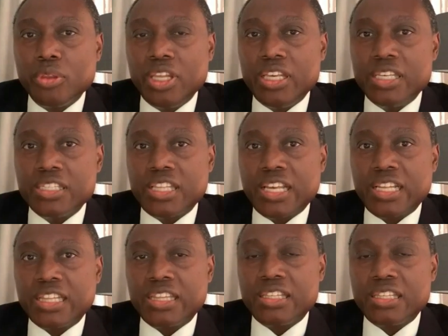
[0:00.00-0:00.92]
is
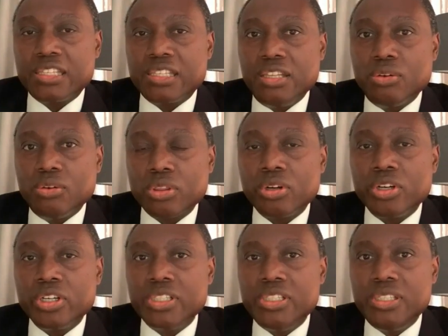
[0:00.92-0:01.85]
that the
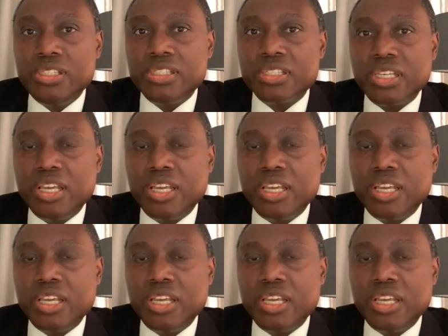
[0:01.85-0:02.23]
authorities